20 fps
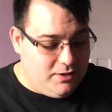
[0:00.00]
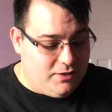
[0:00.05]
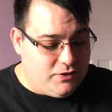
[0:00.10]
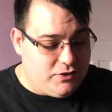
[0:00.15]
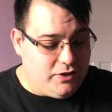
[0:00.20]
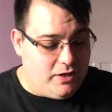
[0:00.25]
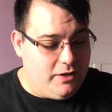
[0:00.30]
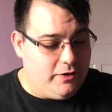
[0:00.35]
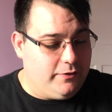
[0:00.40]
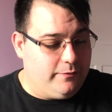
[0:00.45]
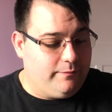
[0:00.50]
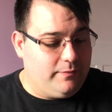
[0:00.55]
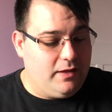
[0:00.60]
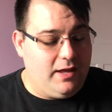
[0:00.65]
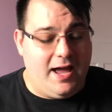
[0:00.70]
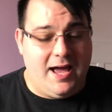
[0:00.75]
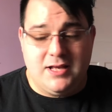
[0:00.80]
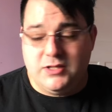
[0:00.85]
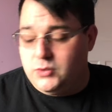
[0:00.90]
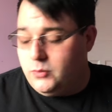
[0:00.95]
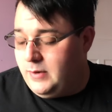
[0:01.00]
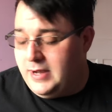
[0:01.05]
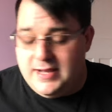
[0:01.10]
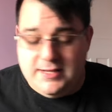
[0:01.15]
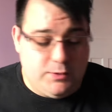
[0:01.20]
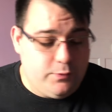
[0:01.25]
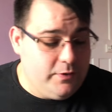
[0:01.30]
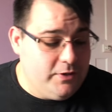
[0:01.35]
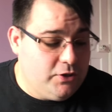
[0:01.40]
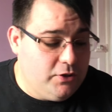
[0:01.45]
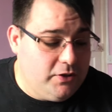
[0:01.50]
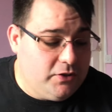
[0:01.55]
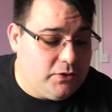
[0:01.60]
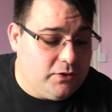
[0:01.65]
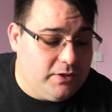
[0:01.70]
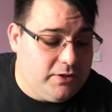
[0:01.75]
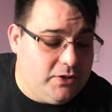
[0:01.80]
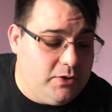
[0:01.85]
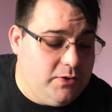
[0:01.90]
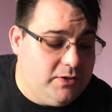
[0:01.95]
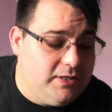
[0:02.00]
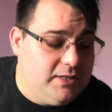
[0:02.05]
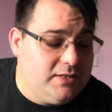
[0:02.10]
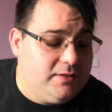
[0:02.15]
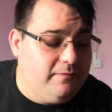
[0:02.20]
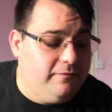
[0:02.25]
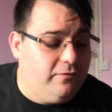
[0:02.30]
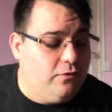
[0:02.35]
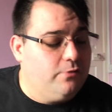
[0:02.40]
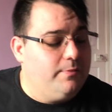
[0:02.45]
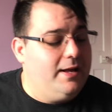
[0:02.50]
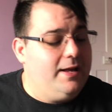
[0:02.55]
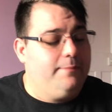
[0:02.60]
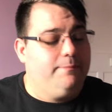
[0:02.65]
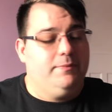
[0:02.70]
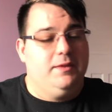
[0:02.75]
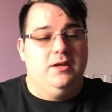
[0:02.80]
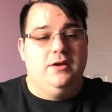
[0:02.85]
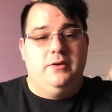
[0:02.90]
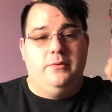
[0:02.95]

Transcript: So, as always, we do this on a two-system format.